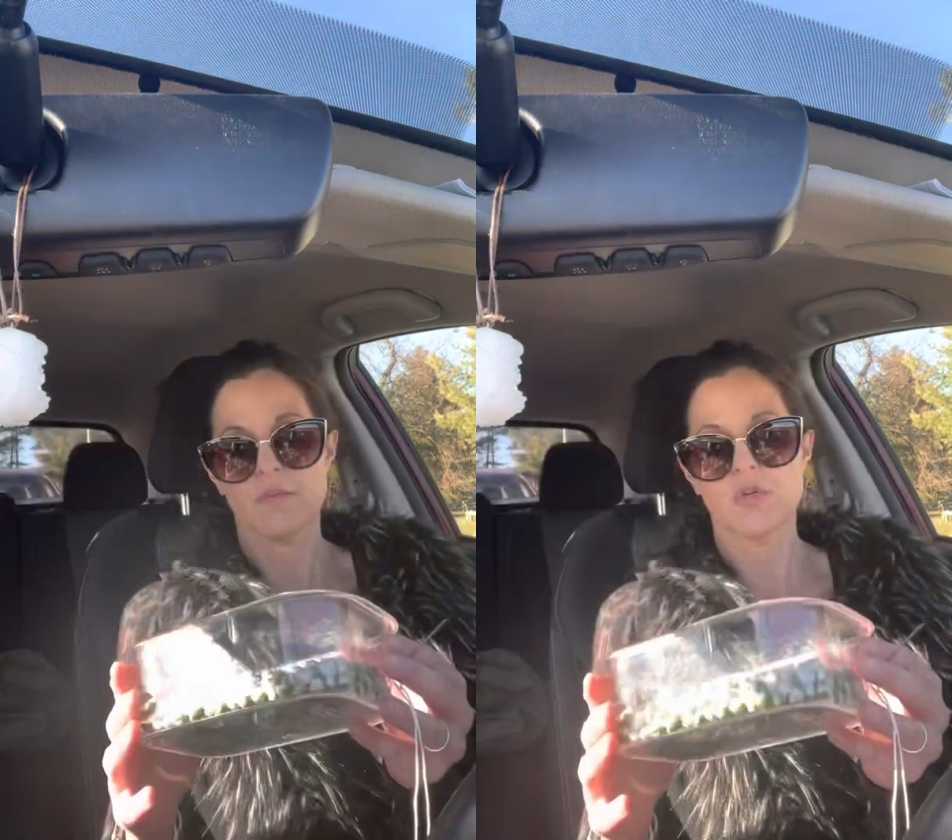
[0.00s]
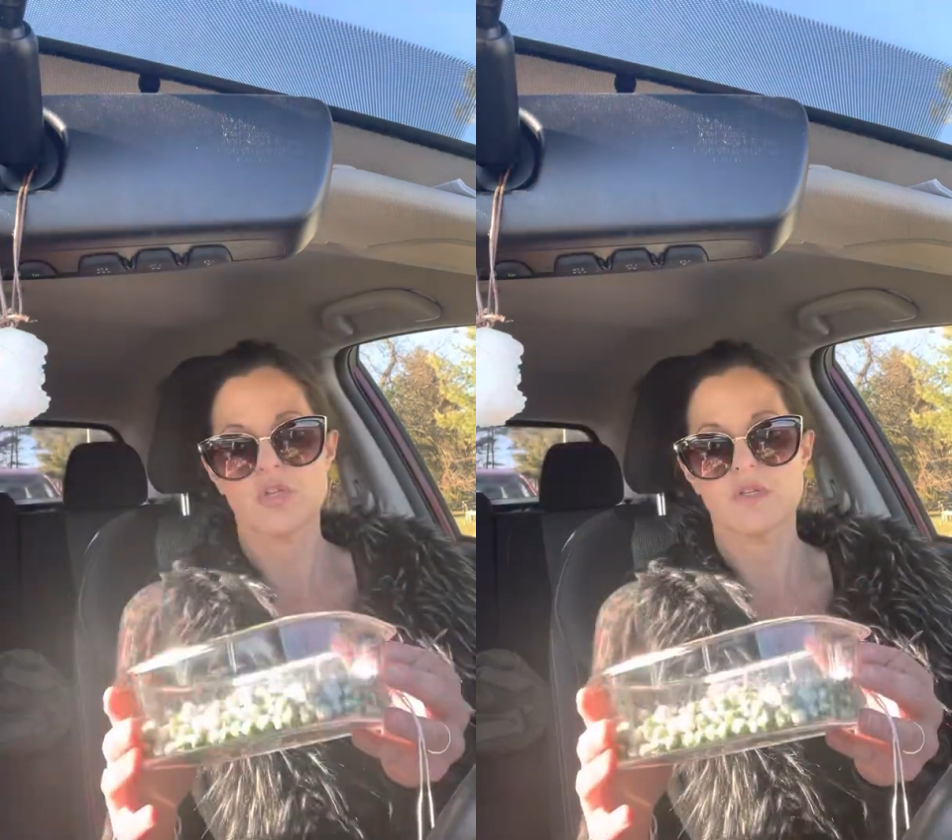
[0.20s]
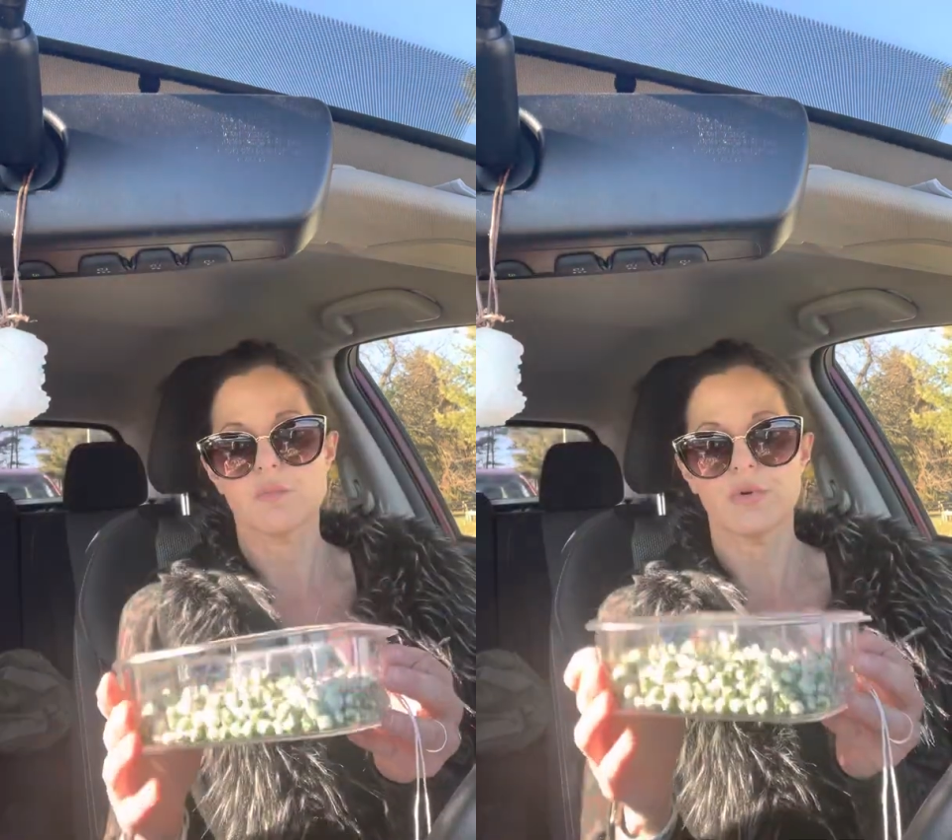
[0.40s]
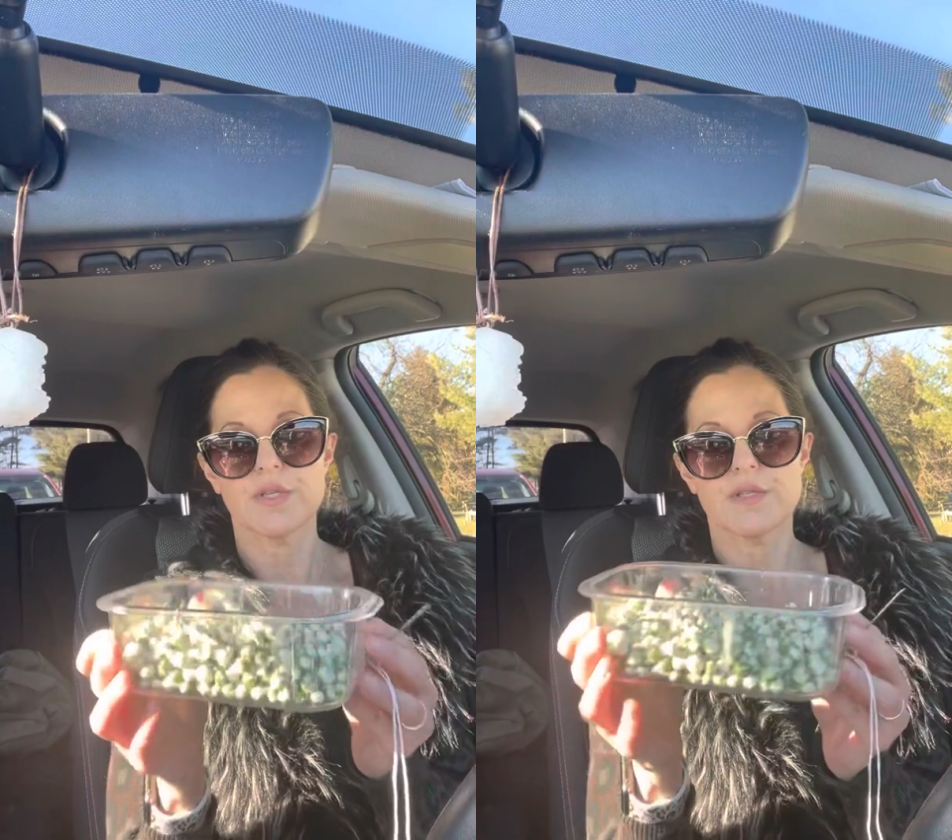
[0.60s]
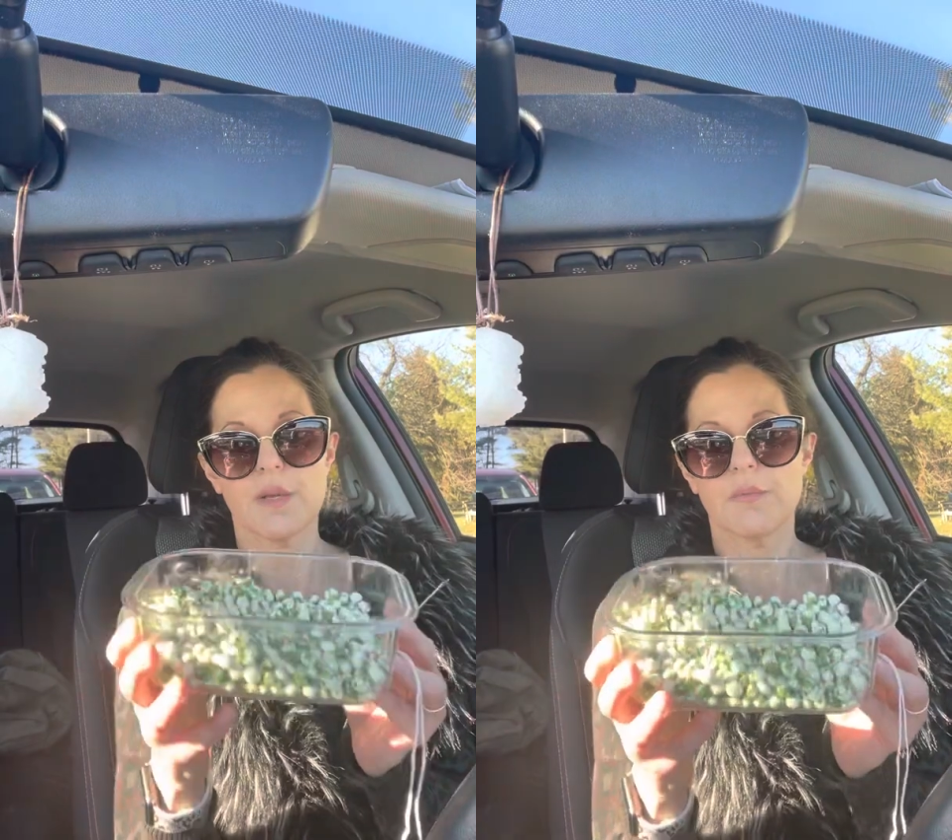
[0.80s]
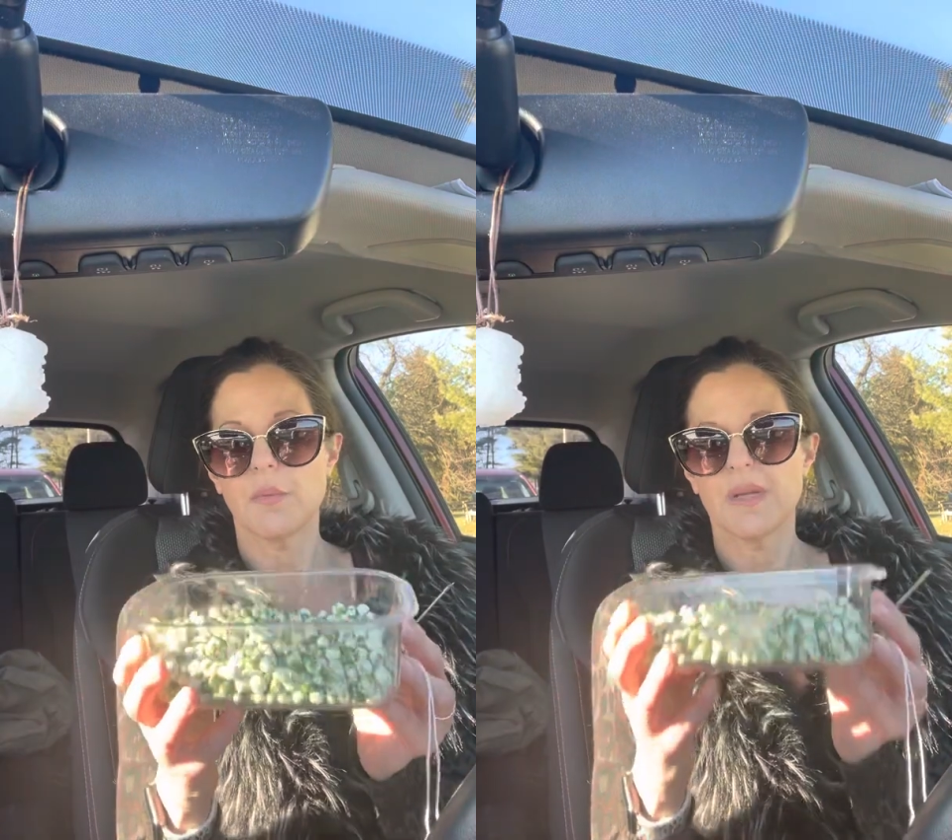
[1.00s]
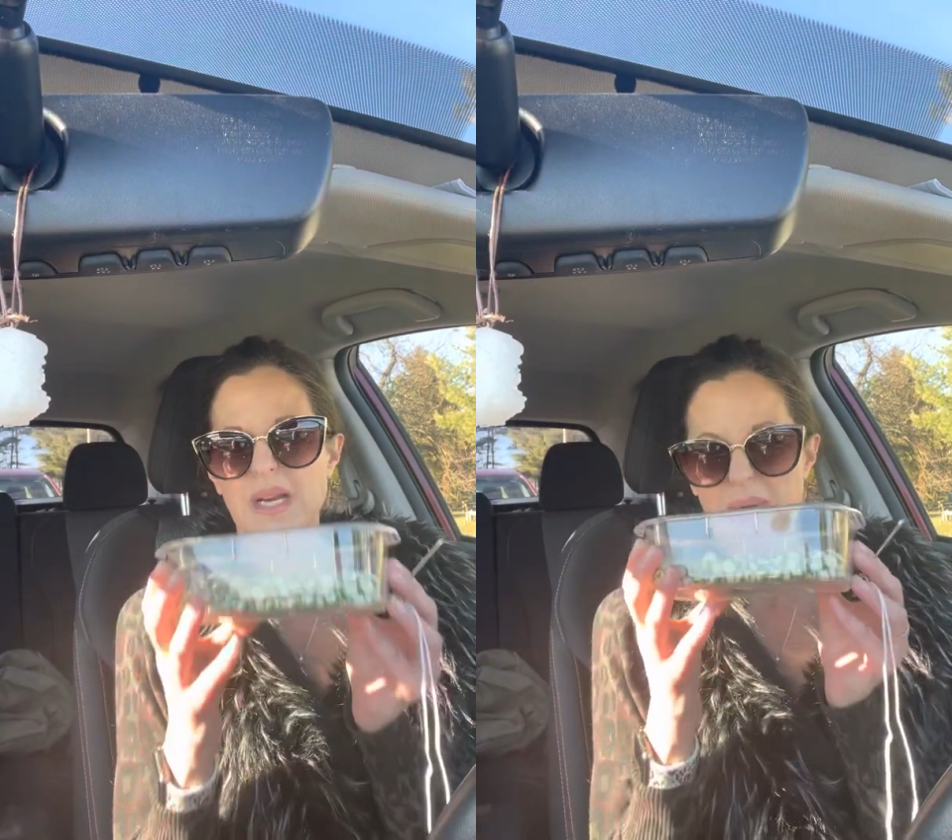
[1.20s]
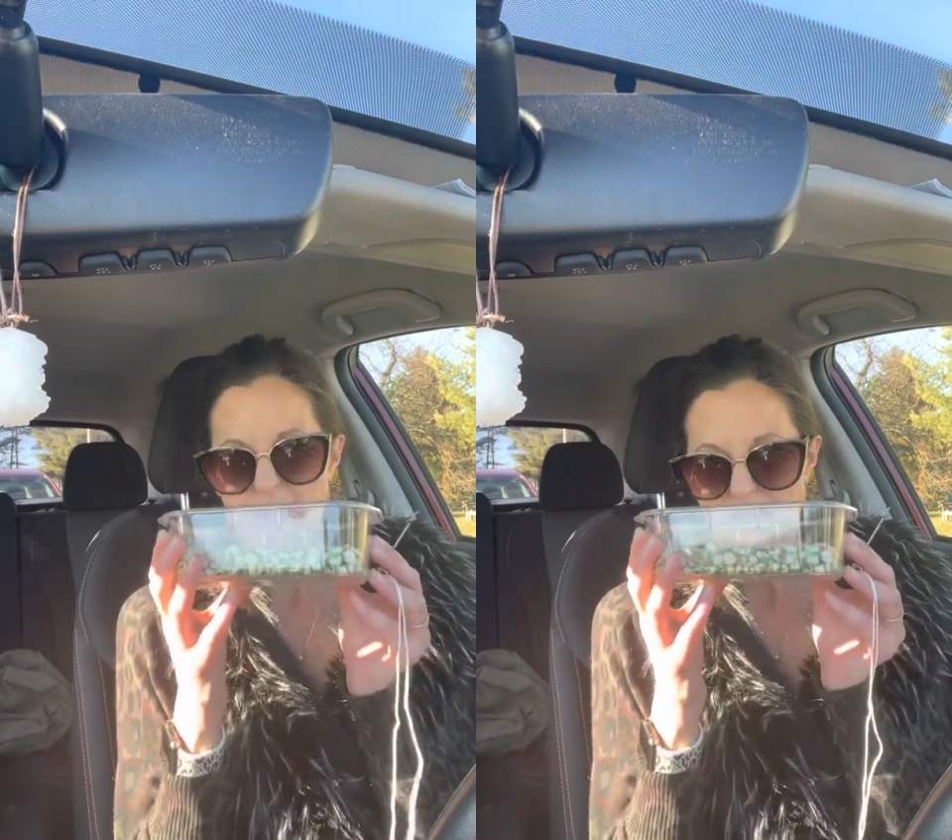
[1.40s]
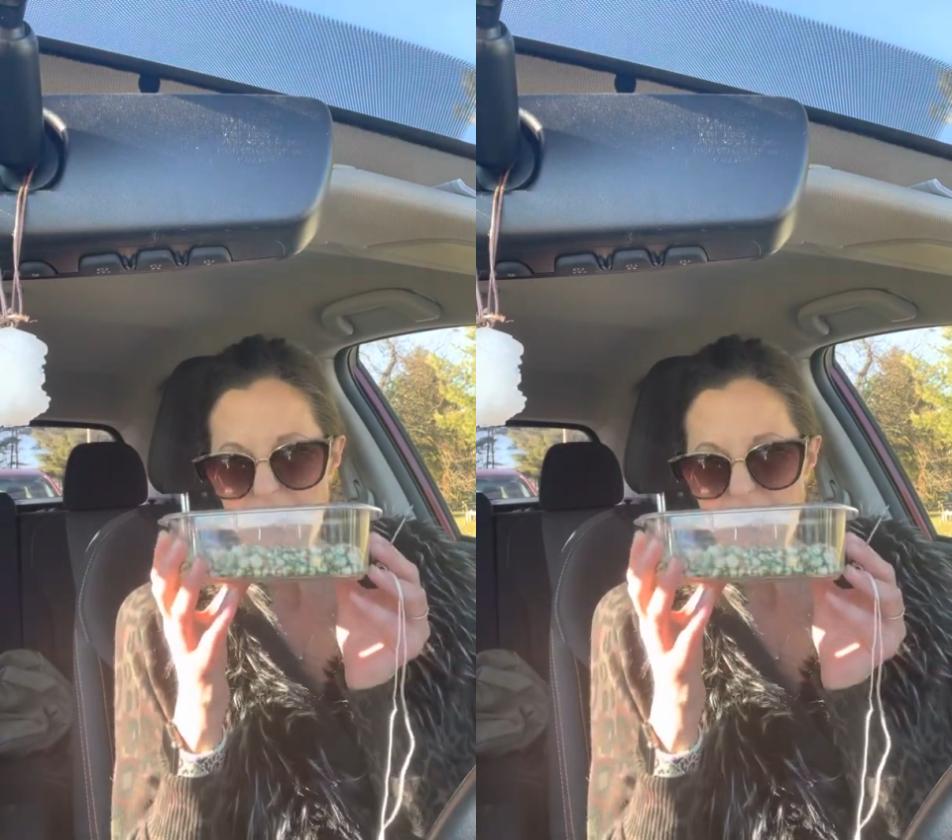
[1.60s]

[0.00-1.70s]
which is pretty stable. But anyway,